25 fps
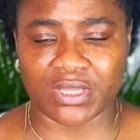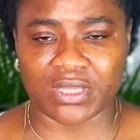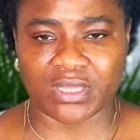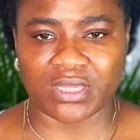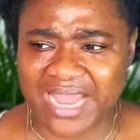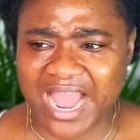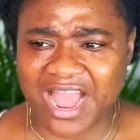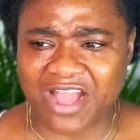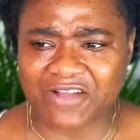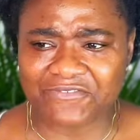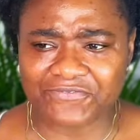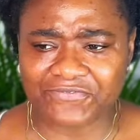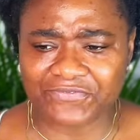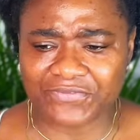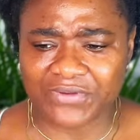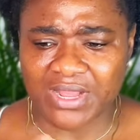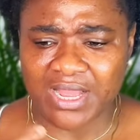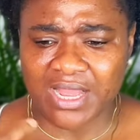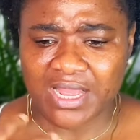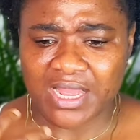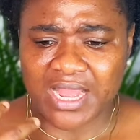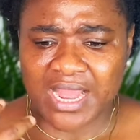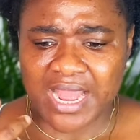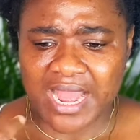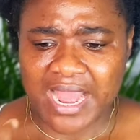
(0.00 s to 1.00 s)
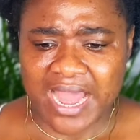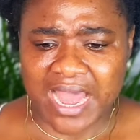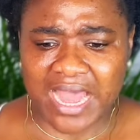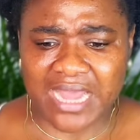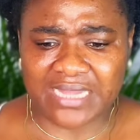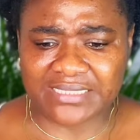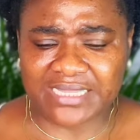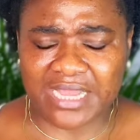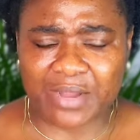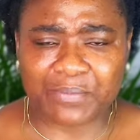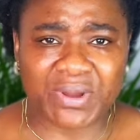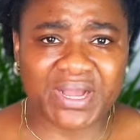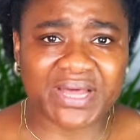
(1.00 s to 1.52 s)
I've had
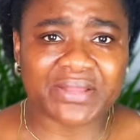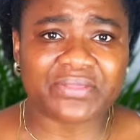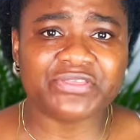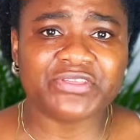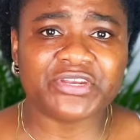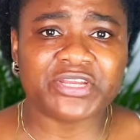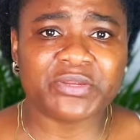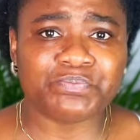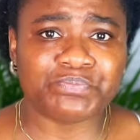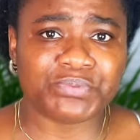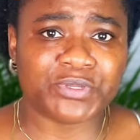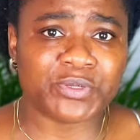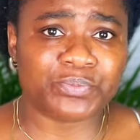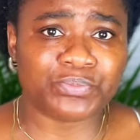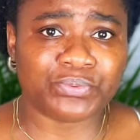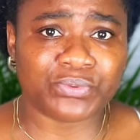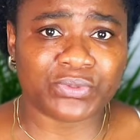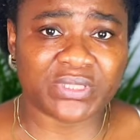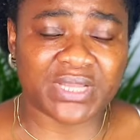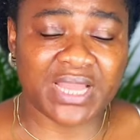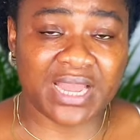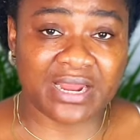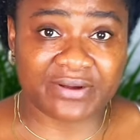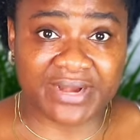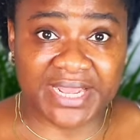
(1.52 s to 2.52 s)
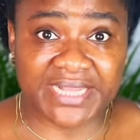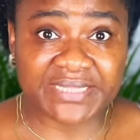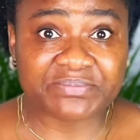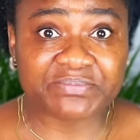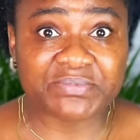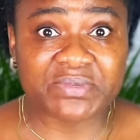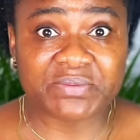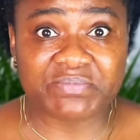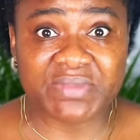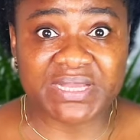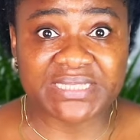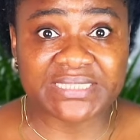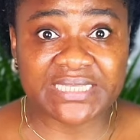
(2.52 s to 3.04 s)
about 3 people now write me
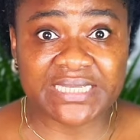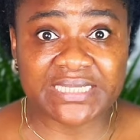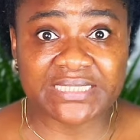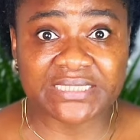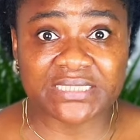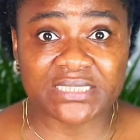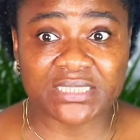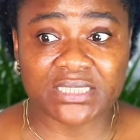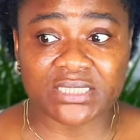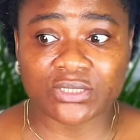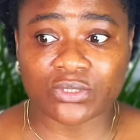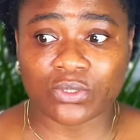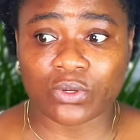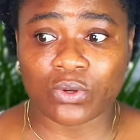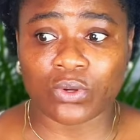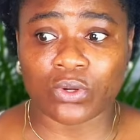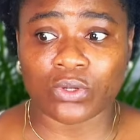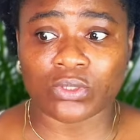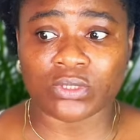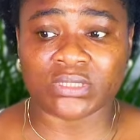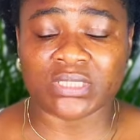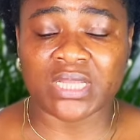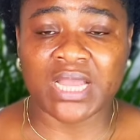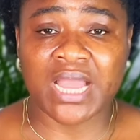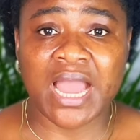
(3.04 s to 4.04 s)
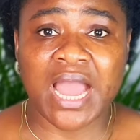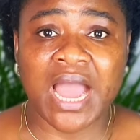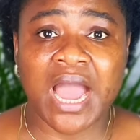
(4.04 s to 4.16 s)
messages on